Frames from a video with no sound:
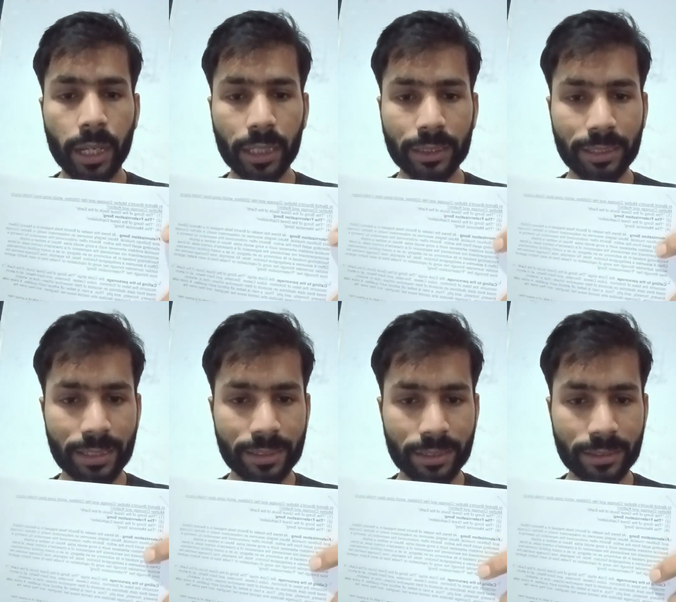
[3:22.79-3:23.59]
and
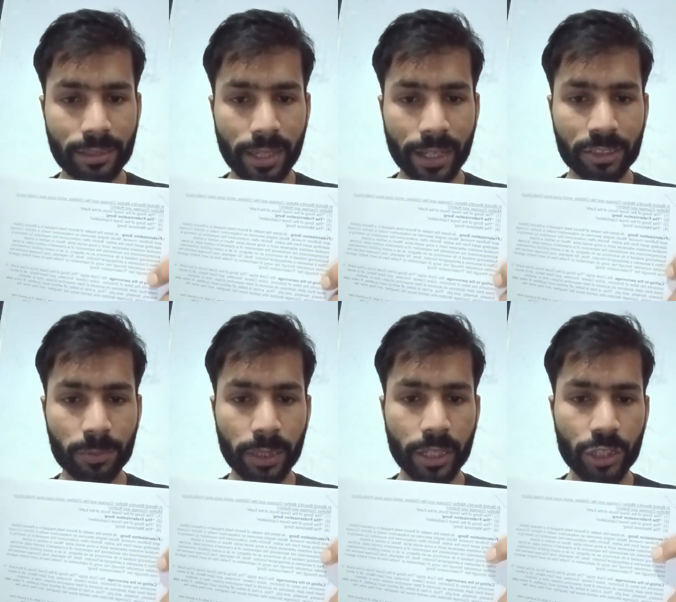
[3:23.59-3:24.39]
this is the
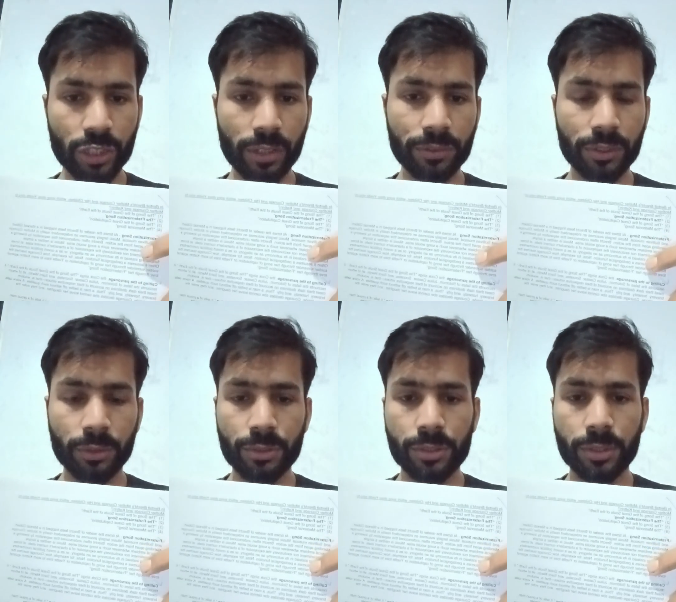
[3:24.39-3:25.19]
explanation of this
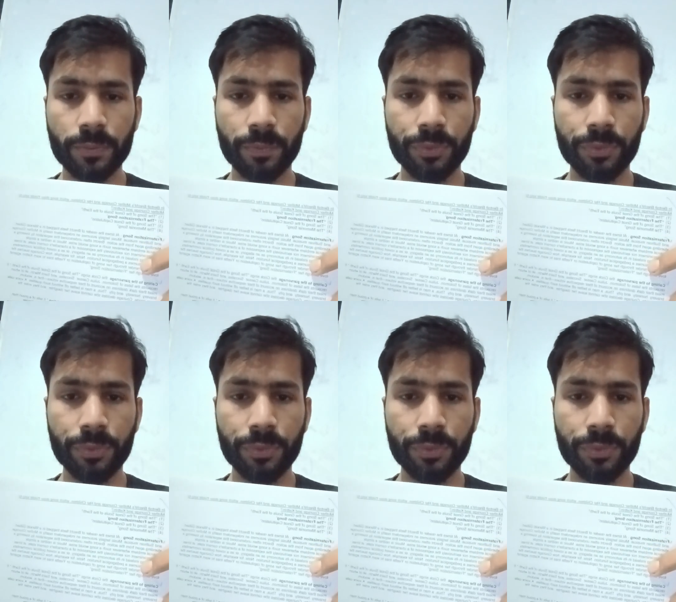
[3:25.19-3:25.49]
question.